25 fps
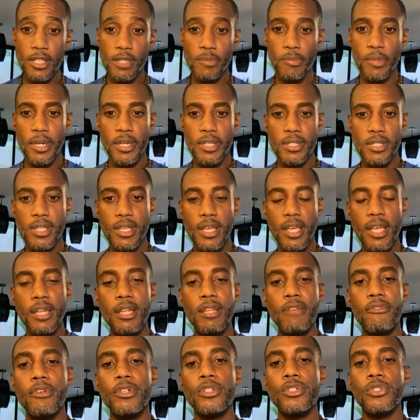but it's the
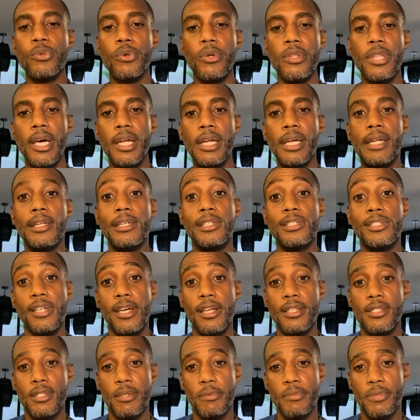individual that
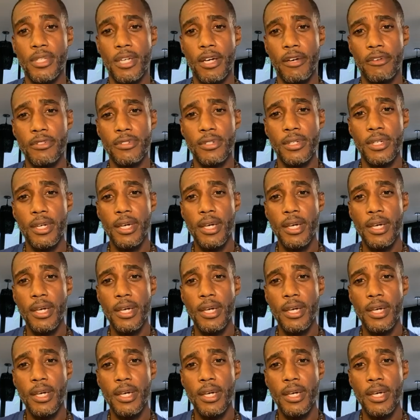initiates themselves,